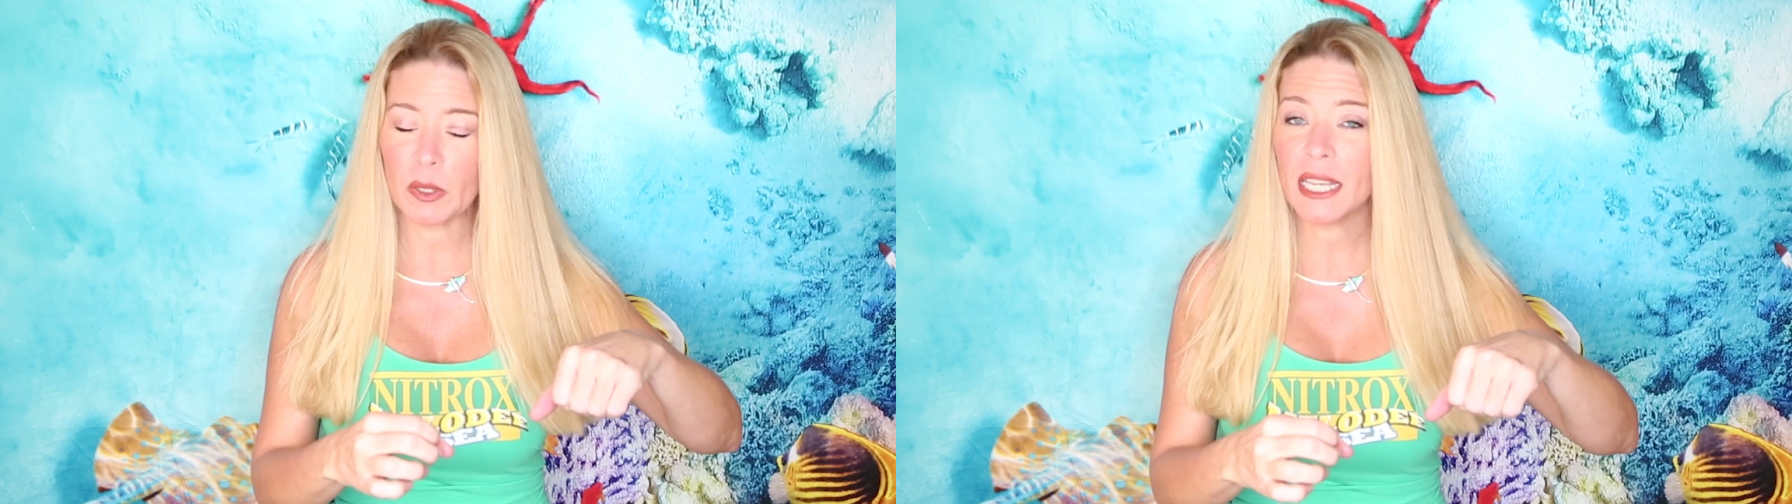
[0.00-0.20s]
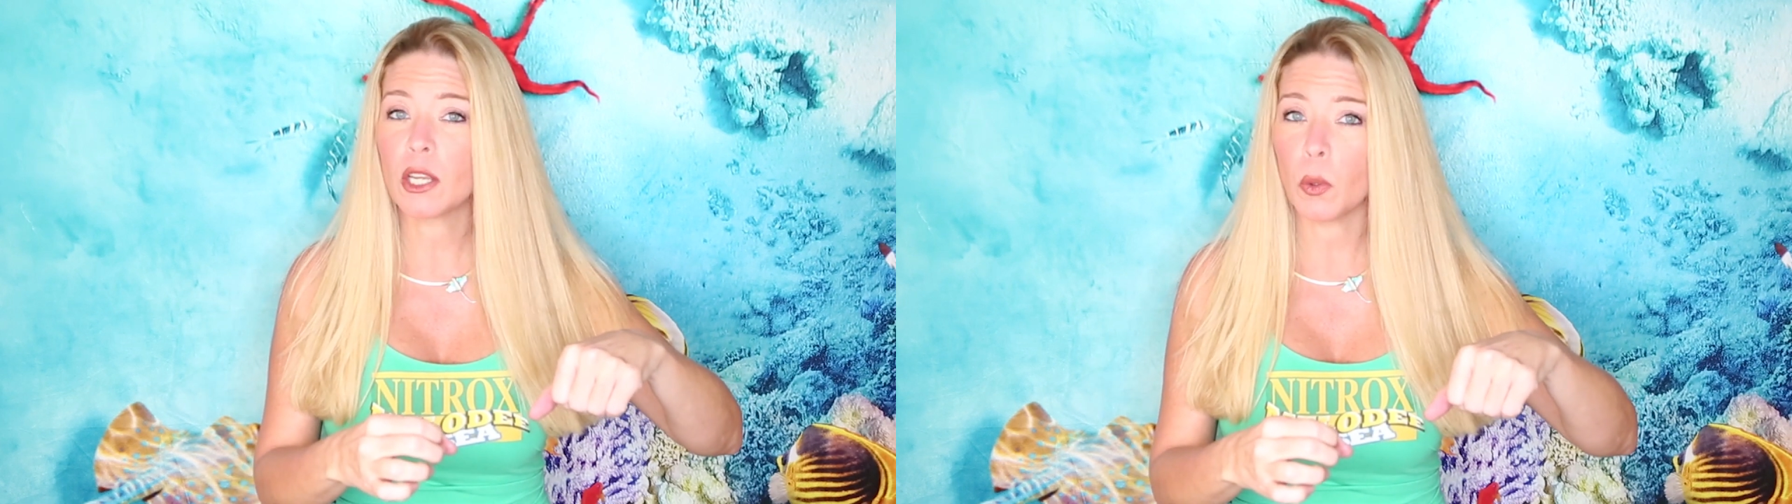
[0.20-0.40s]

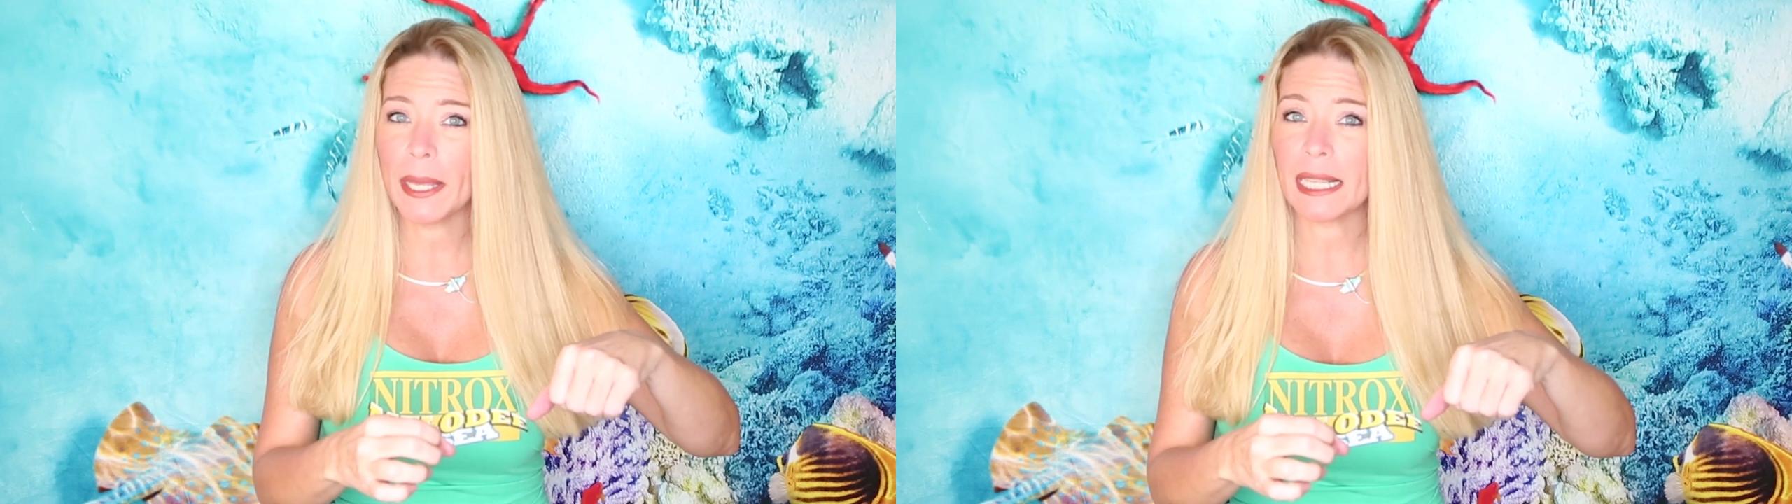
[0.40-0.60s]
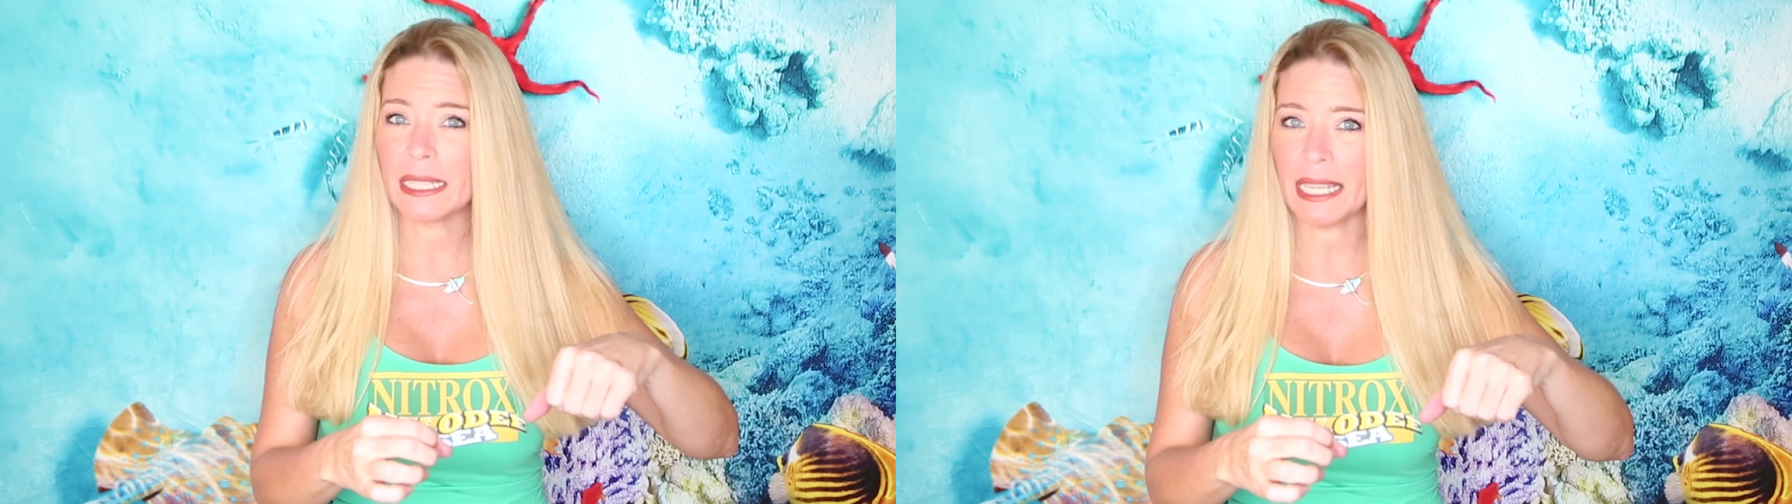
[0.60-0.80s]
pretty
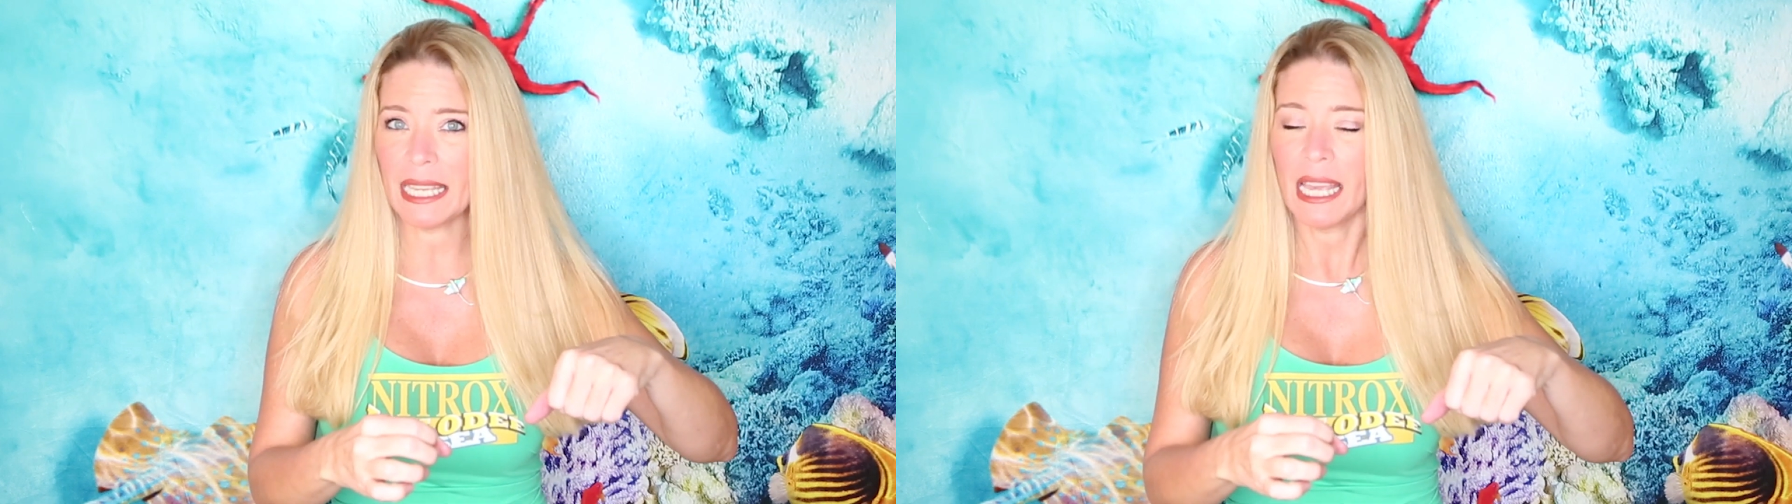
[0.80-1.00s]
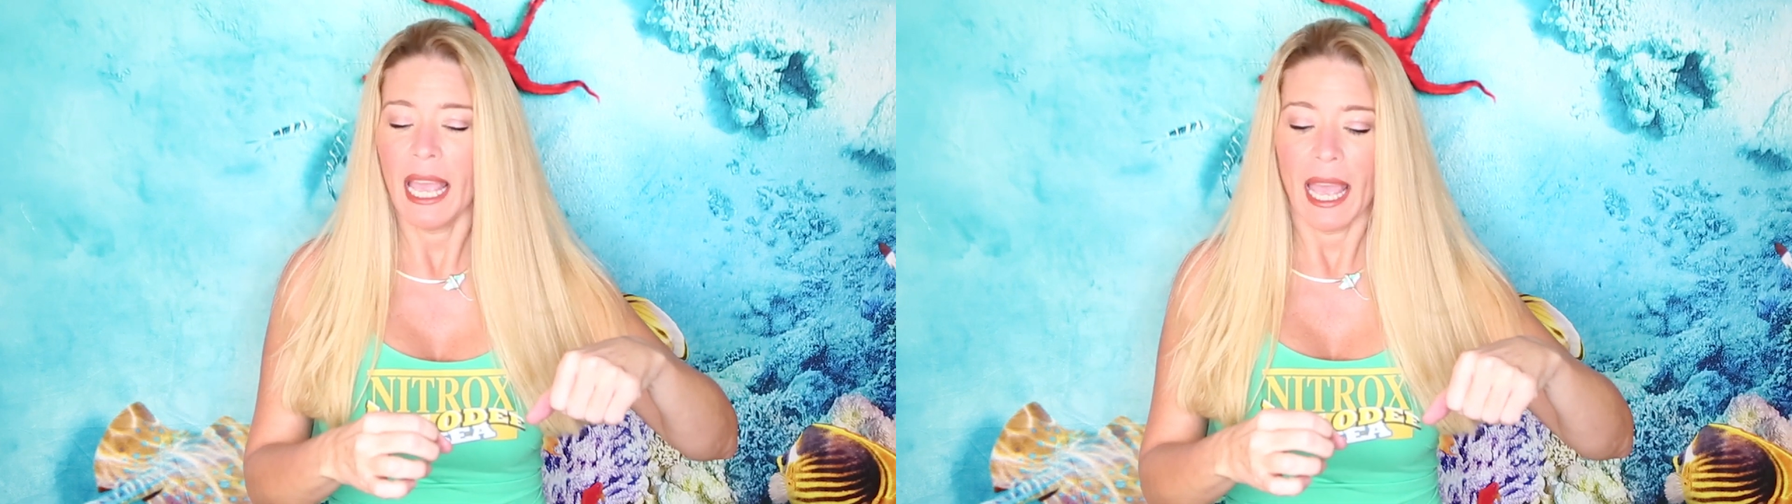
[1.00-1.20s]

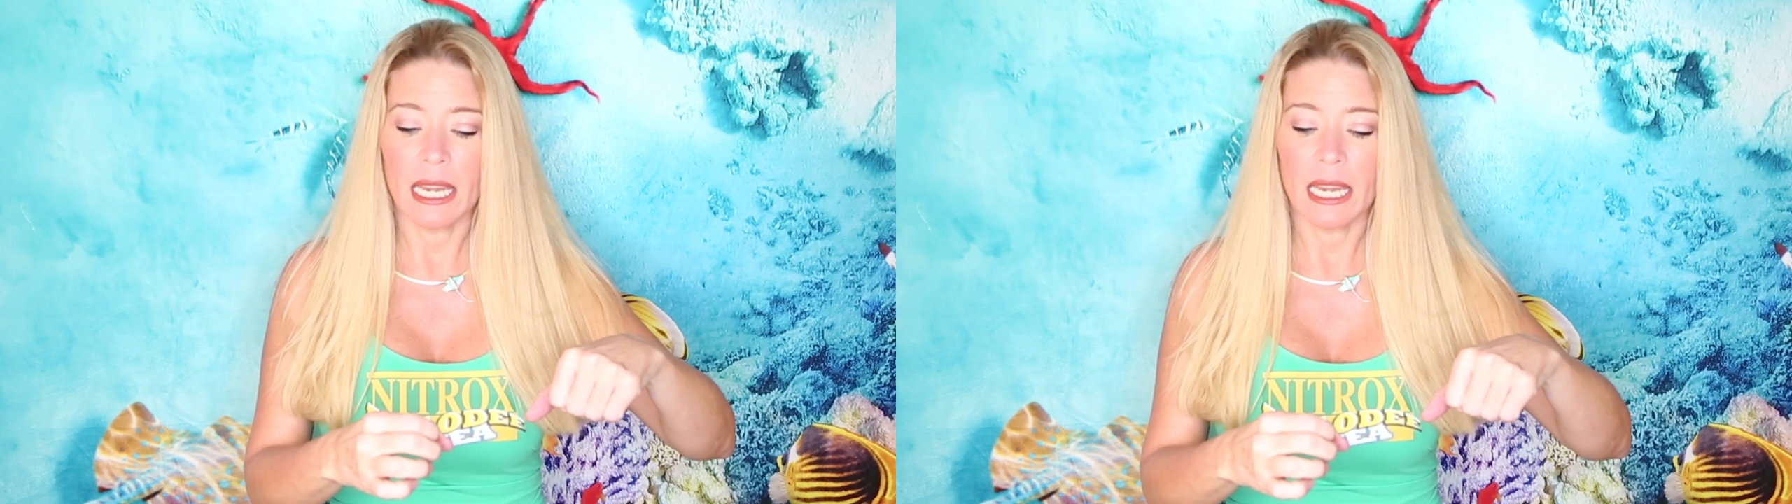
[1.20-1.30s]
quickly